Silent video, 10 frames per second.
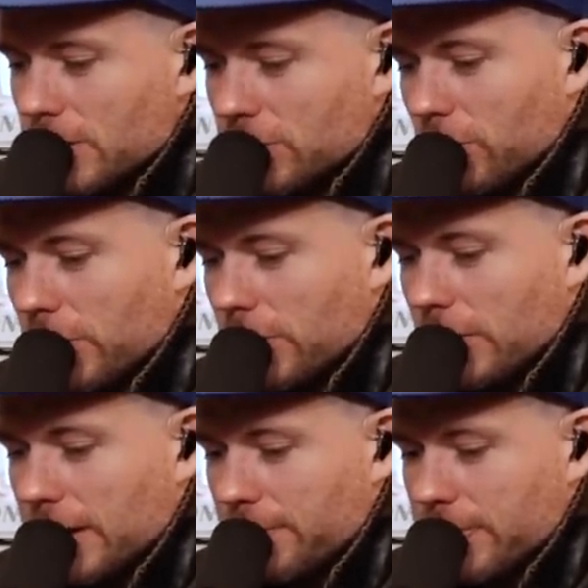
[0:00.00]
So
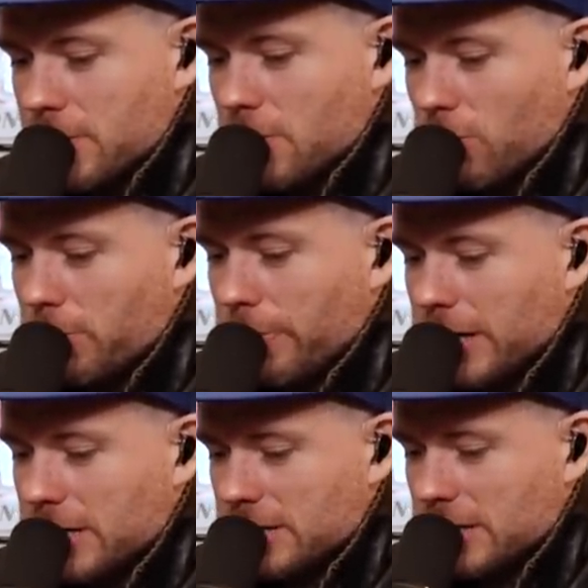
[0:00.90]
you're 1
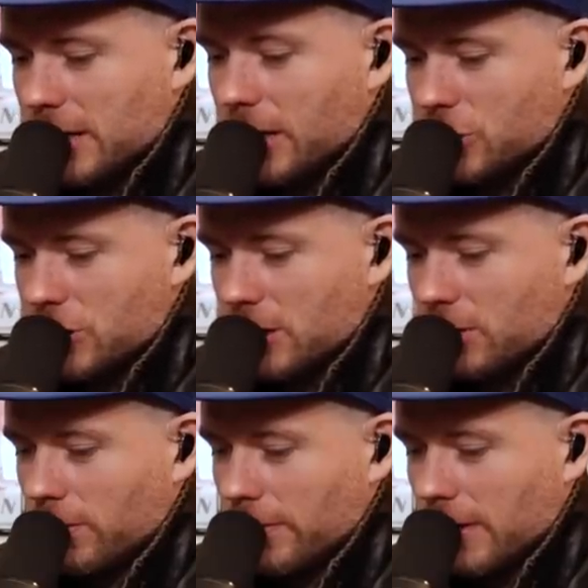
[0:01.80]
point each
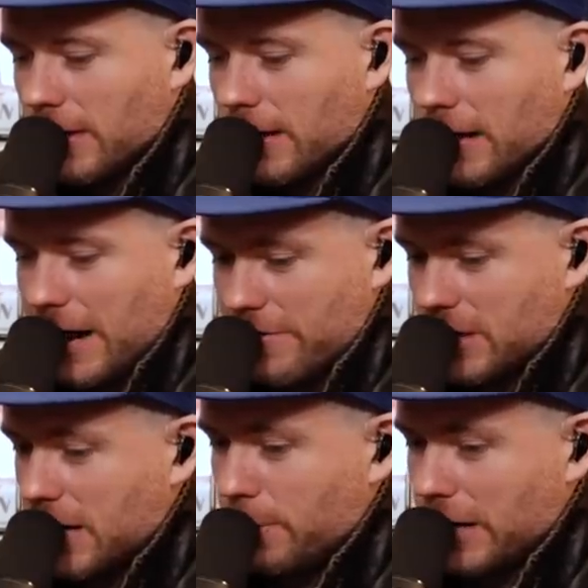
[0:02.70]
now. I have
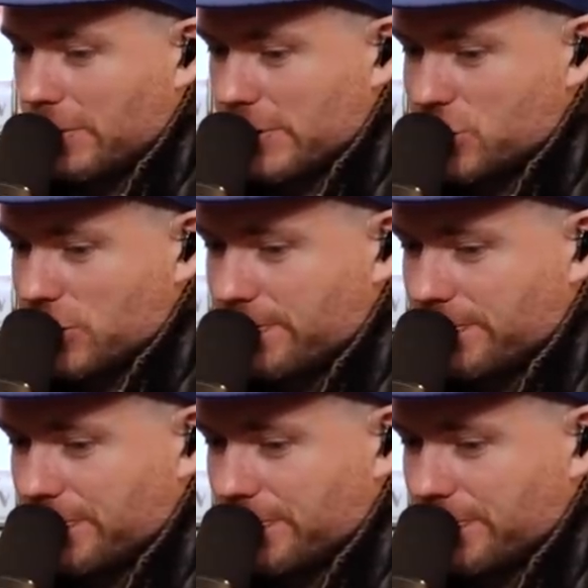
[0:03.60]
a tiebreak question.